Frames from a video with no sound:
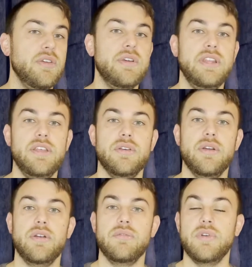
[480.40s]
You can
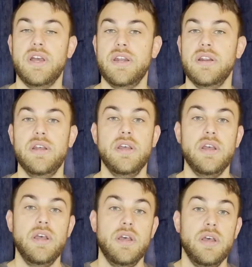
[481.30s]
either run
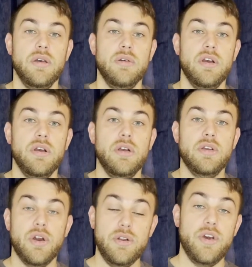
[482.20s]

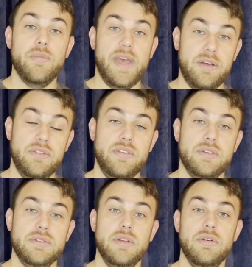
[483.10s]
Kodo Mount,
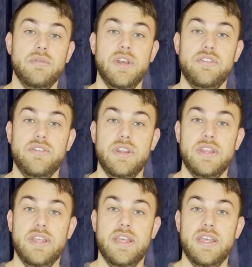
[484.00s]
which
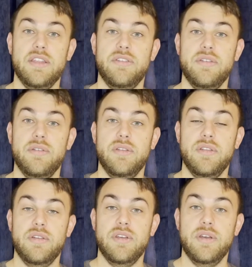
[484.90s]

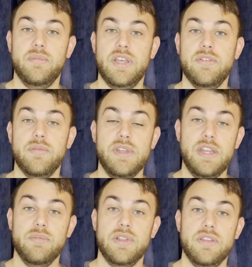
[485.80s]
gives a
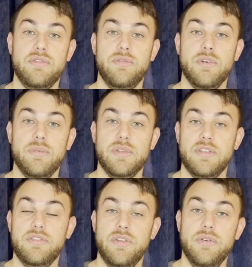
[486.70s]
minion
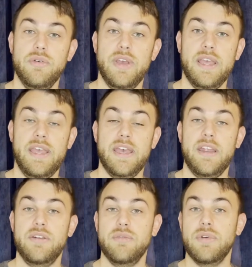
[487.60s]
+4/+2
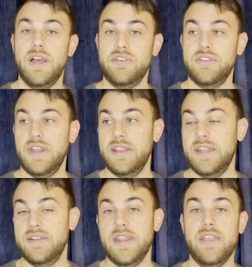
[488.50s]
and rush, and
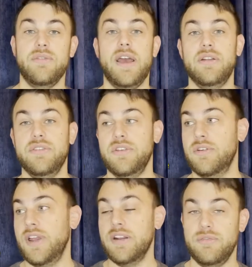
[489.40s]
then death rattles to
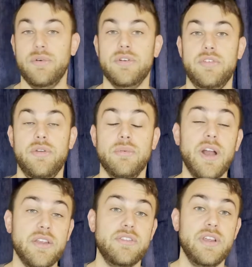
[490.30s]
create a 4/2
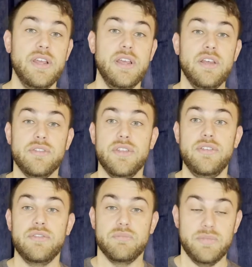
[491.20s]
rush. So
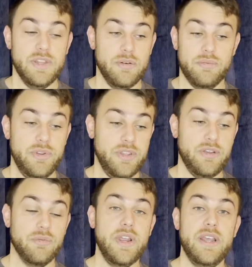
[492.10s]
this is a really
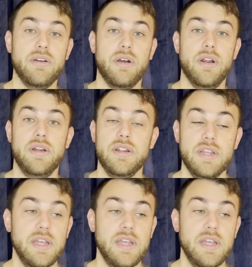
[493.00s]
great card.